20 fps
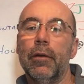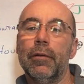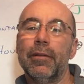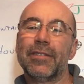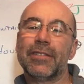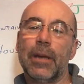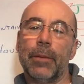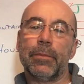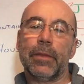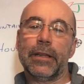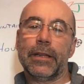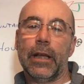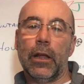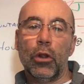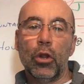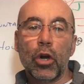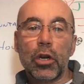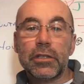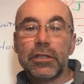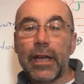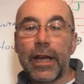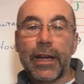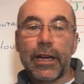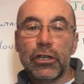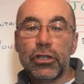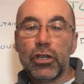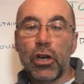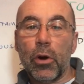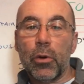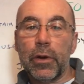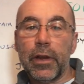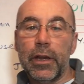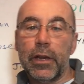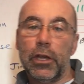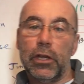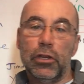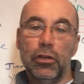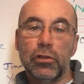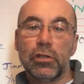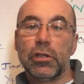something that looks like a donut.
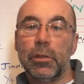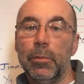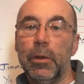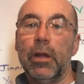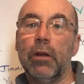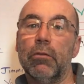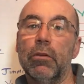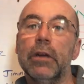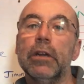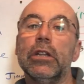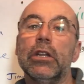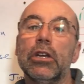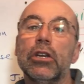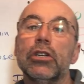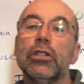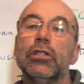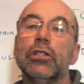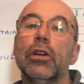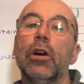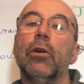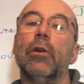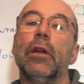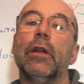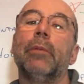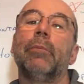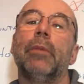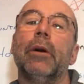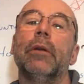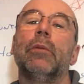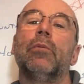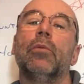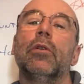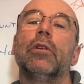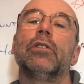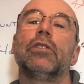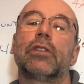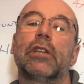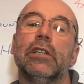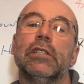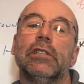It used to be a really good donut, but we'll
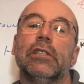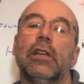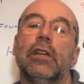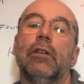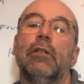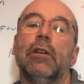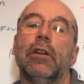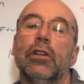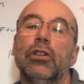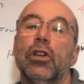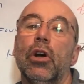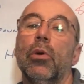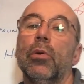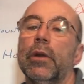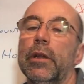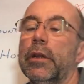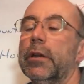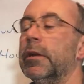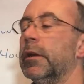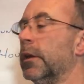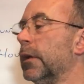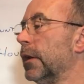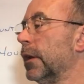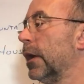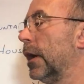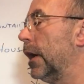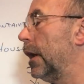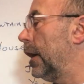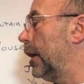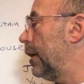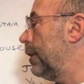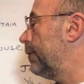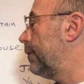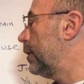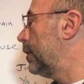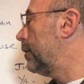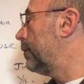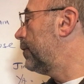just consider it a donut uh, for,